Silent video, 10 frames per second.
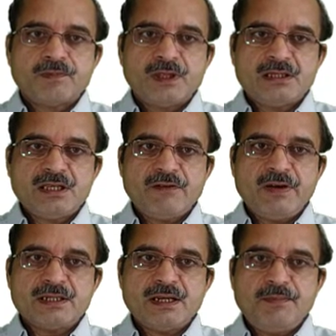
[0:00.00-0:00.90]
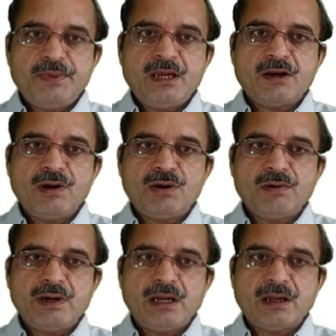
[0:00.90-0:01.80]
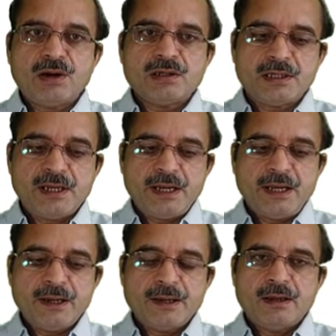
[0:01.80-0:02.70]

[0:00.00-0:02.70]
this equation B equal to del cross A,